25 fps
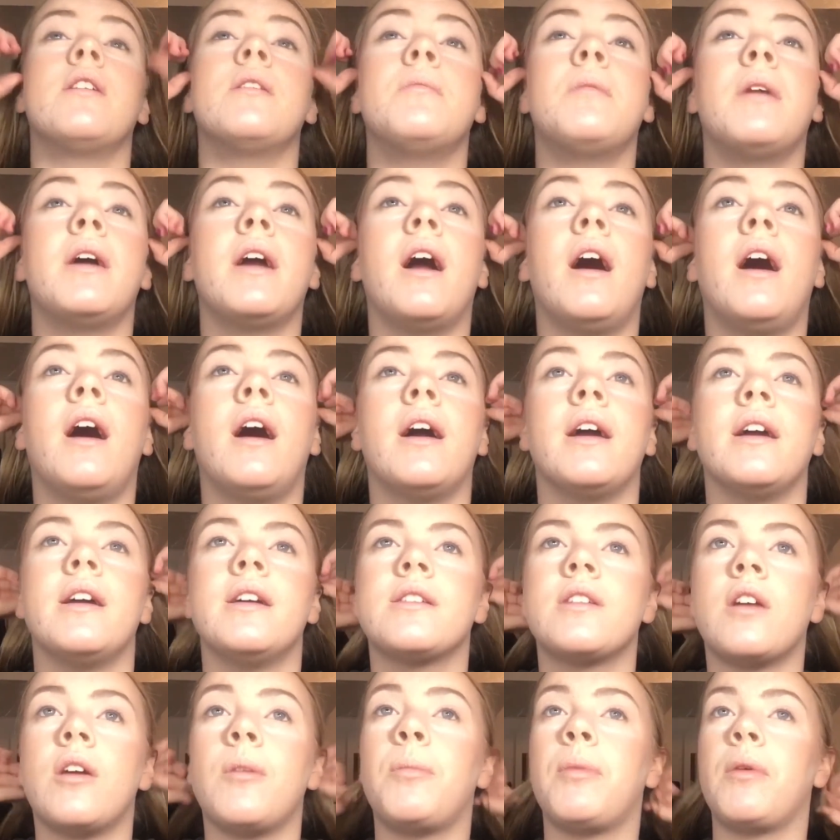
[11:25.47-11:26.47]
that my
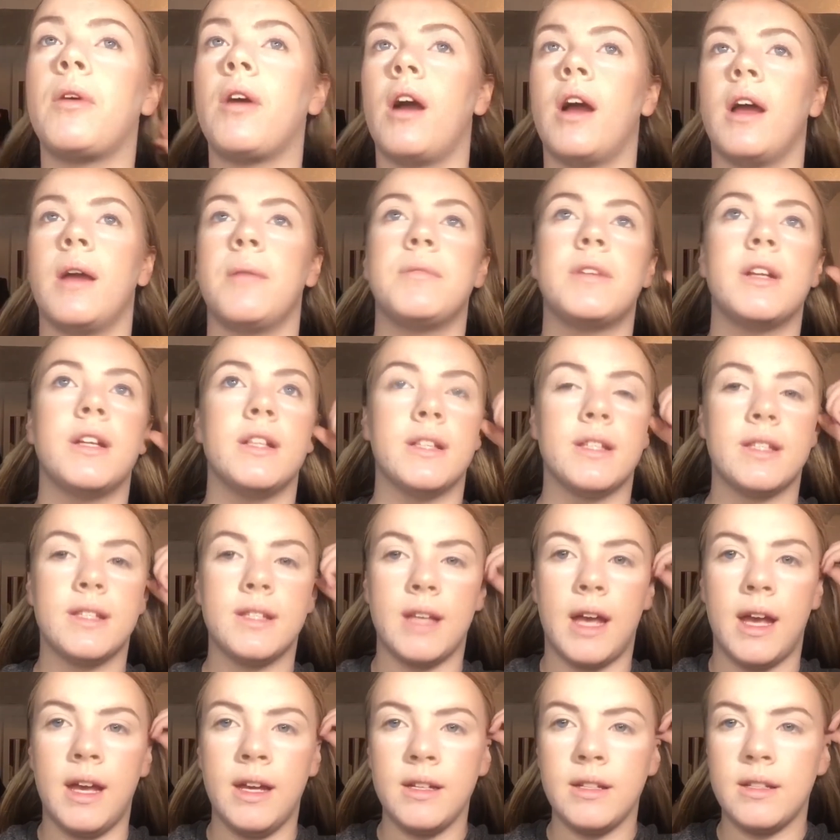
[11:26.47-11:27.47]
eyes are primed and
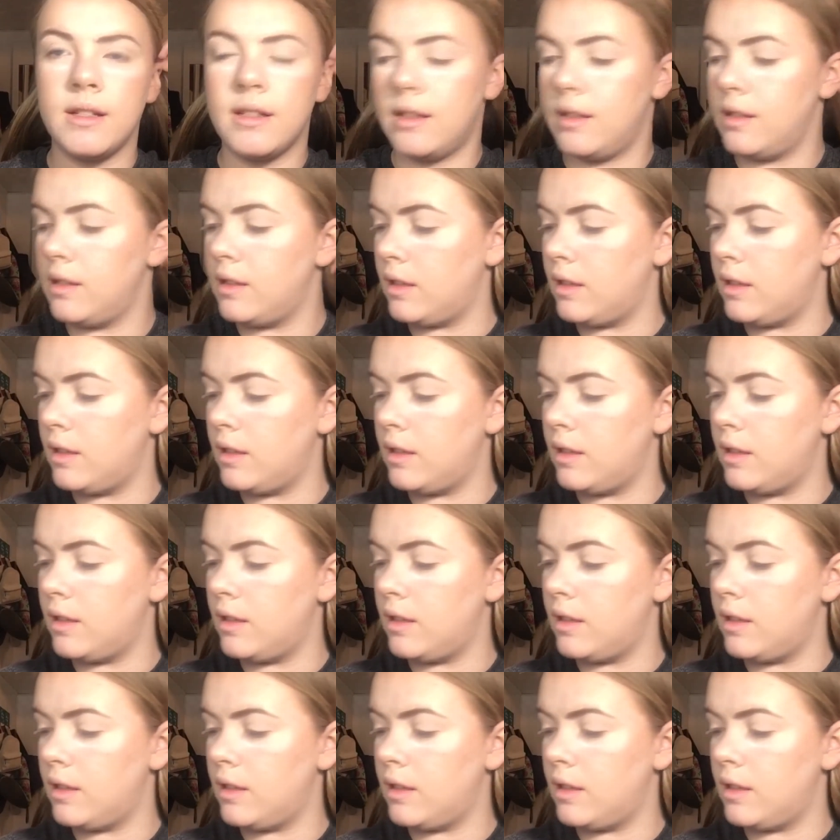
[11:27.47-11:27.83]
set,